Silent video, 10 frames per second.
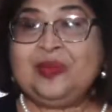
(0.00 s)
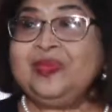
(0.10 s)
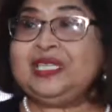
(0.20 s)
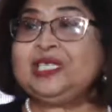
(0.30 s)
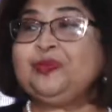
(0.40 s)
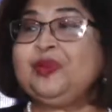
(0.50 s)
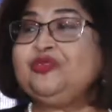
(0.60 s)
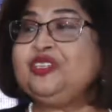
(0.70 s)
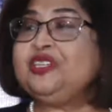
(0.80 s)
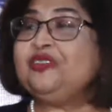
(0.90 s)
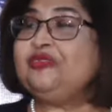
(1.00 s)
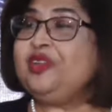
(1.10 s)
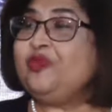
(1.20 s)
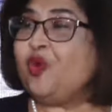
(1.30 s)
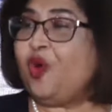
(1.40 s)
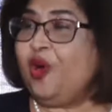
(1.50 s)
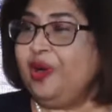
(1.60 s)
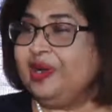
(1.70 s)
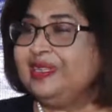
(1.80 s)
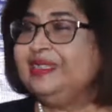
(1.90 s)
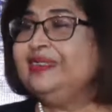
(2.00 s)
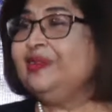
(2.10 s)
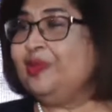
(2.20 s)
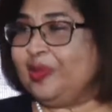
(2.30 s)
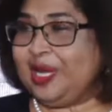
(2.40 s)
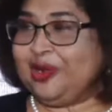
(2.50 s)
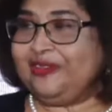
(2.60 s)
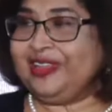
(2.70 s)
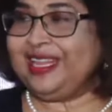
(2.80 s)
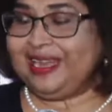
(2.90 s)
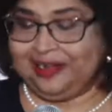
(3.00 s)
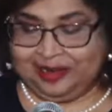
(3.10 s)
Mrs. Patricia Reed-Wall, way over there.